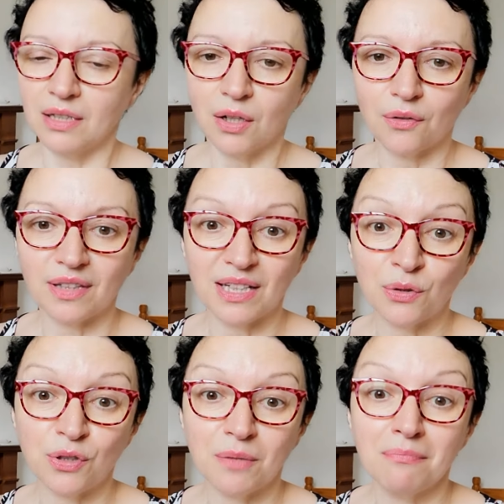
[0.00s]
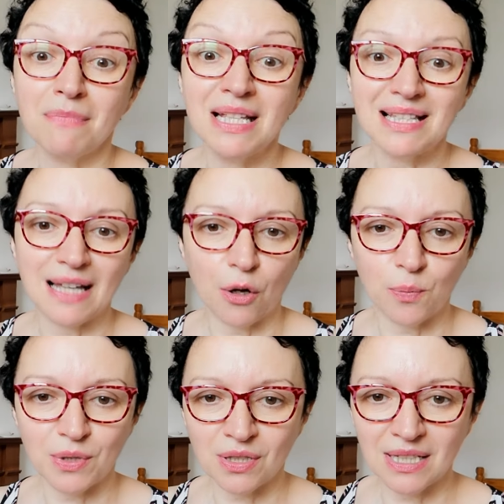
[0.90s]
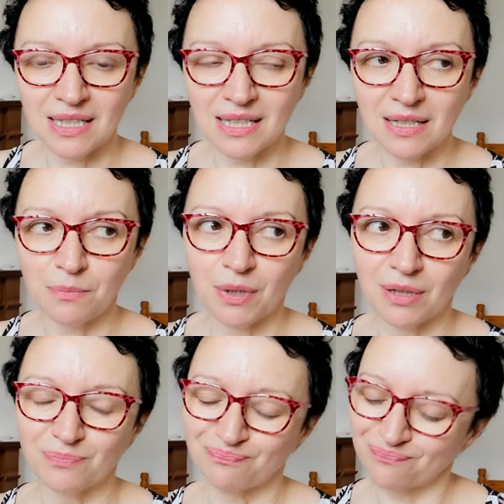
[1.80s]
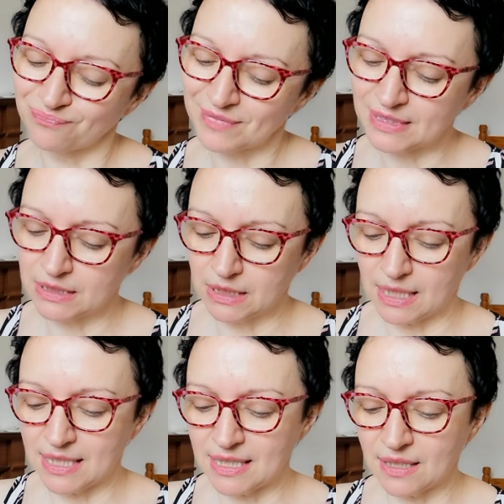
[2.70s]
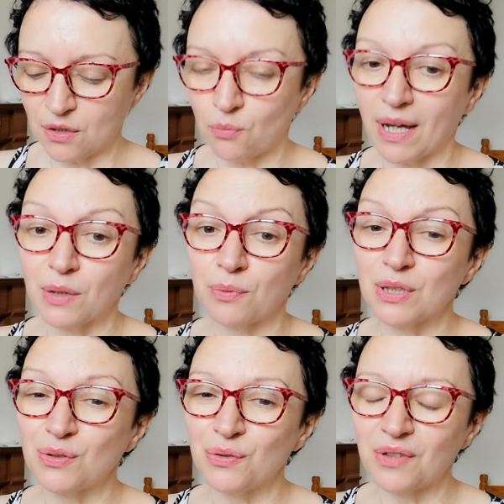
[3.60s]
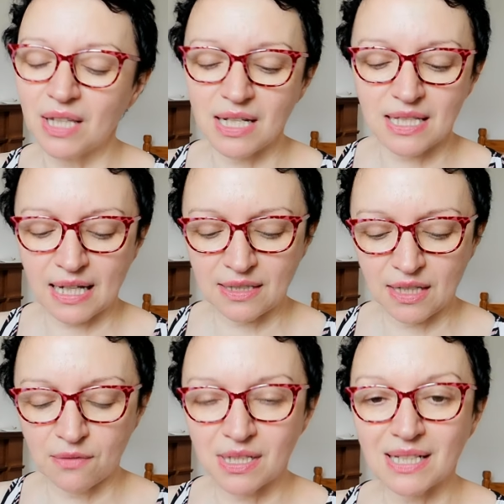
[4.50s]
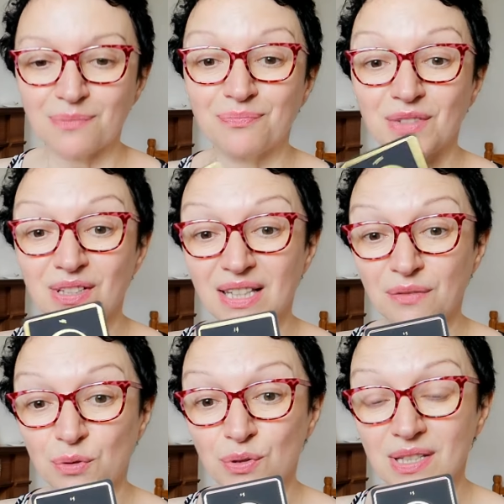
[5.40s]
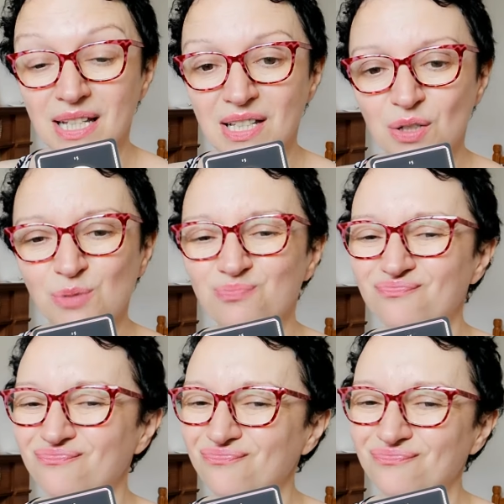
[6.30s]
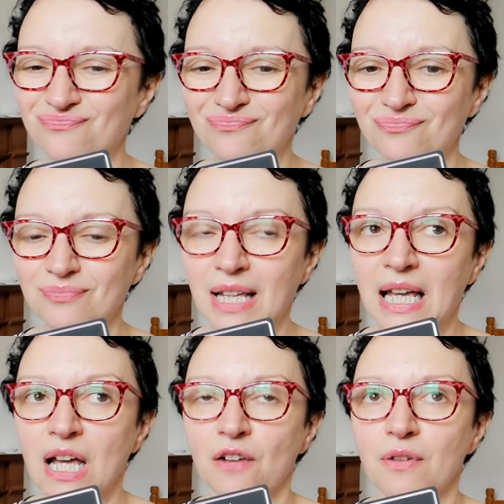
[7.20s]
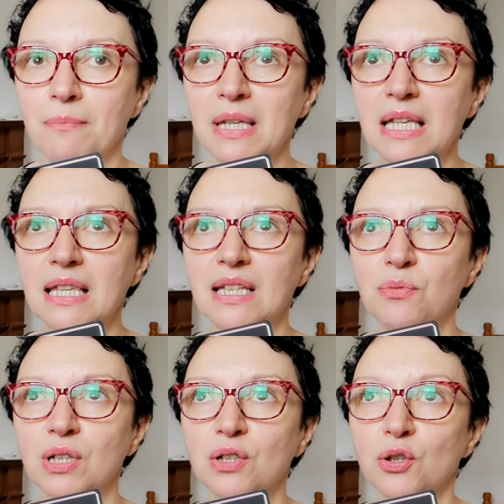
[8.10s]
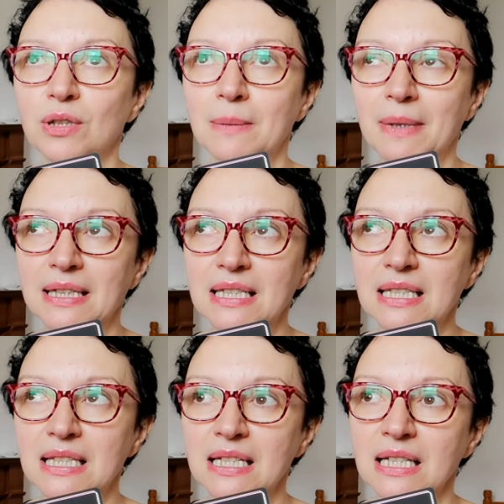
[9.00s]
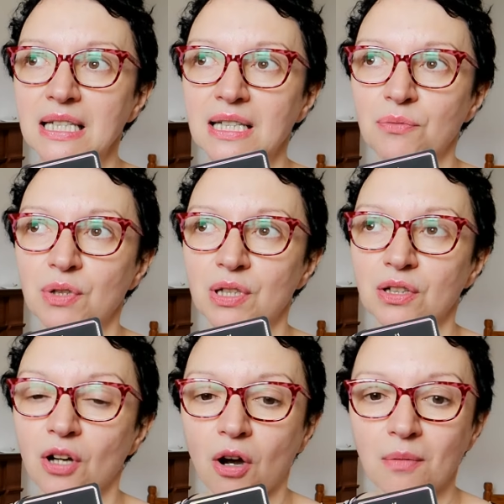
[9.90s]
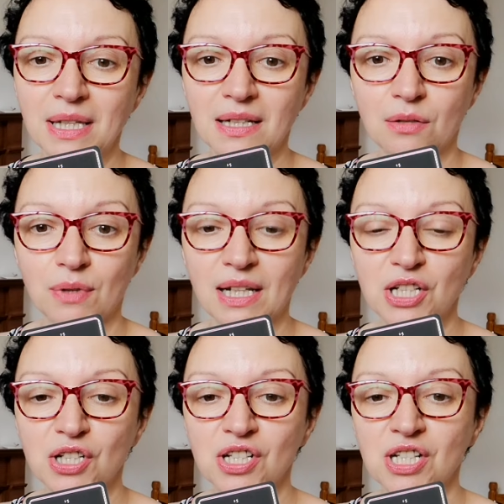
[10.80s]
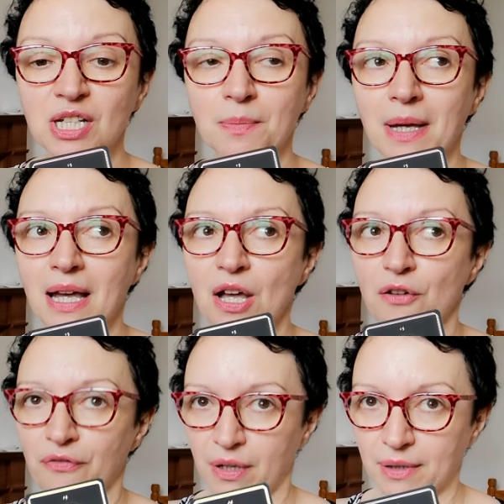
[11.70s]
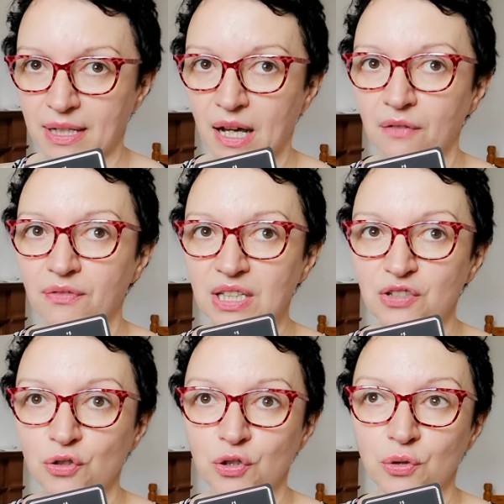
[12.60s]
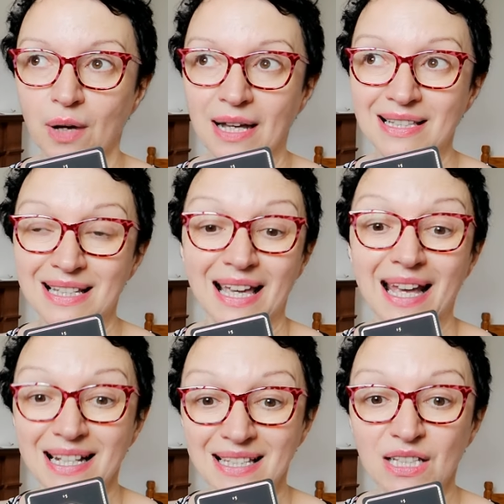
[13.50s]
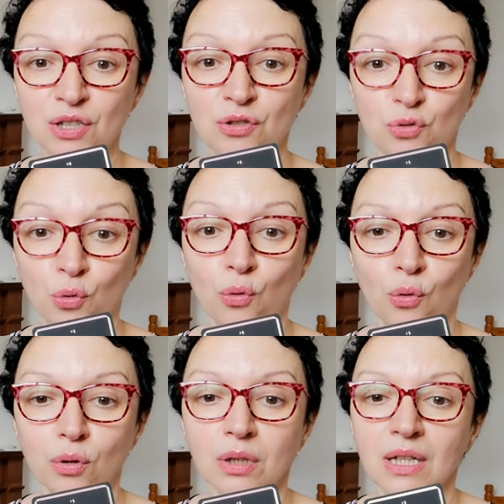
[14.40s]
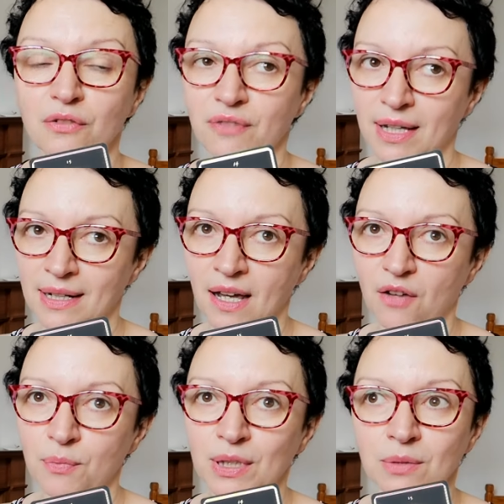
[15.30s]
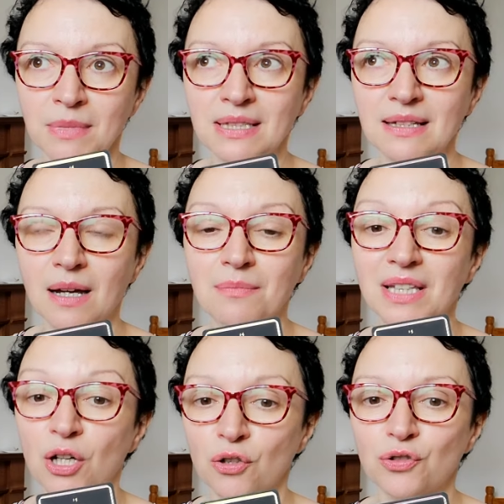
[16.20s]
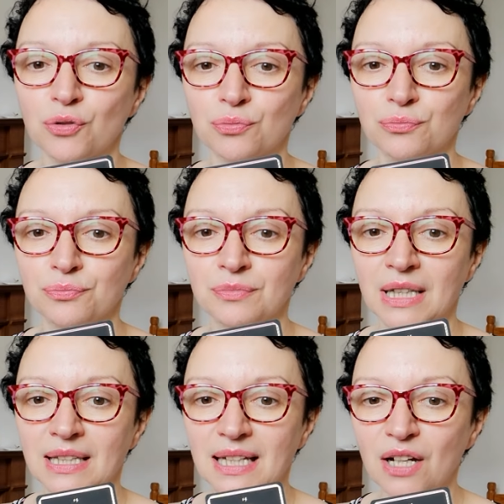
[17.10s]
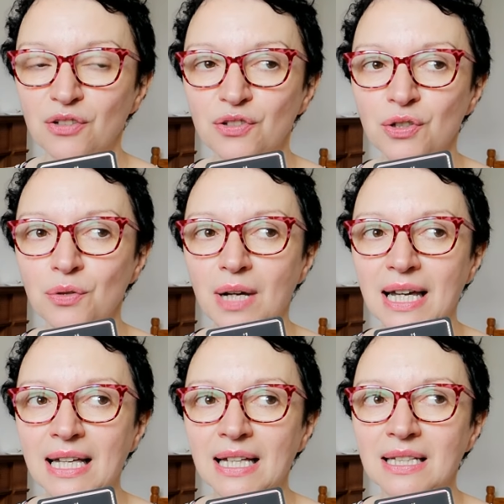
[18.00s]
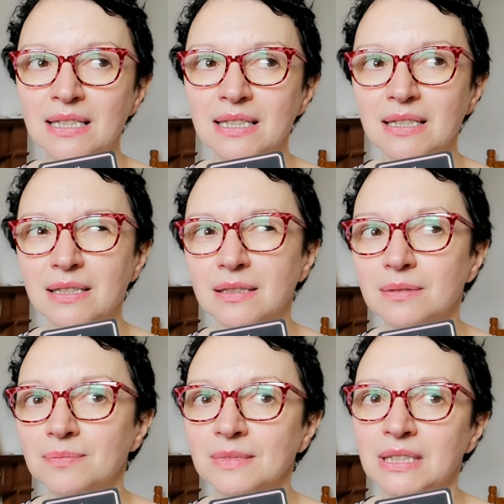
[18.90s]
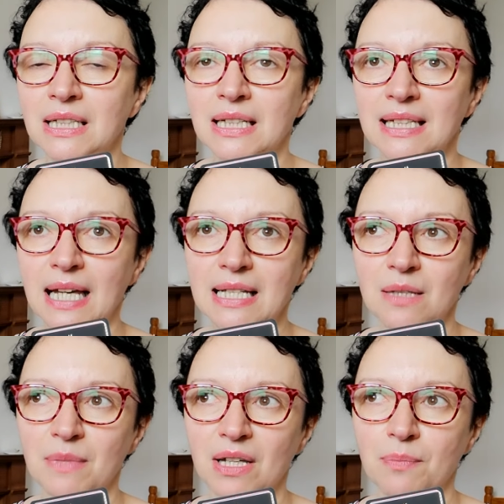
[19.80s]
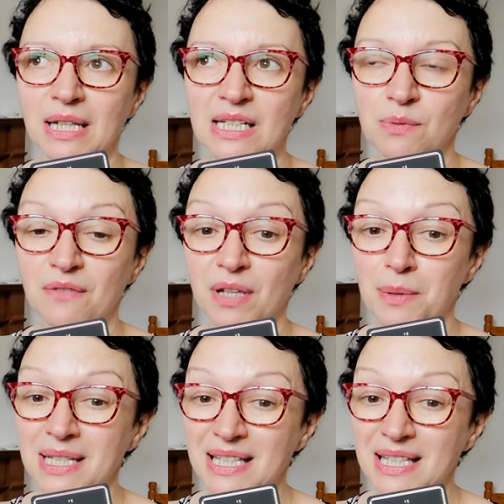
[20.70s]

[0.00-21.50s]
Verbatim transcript: you know, they could have missed that opportunity. But is it the right way to do things? I doubt it. The devil, you think so? Mm -mm. For me, they were in a codependency, they were in a karmic relationship. Fair enough. They saw you as a exit door. Fair enough. But in the meantime, they hurt you. They hurt you, and um, yes, it may have been as well very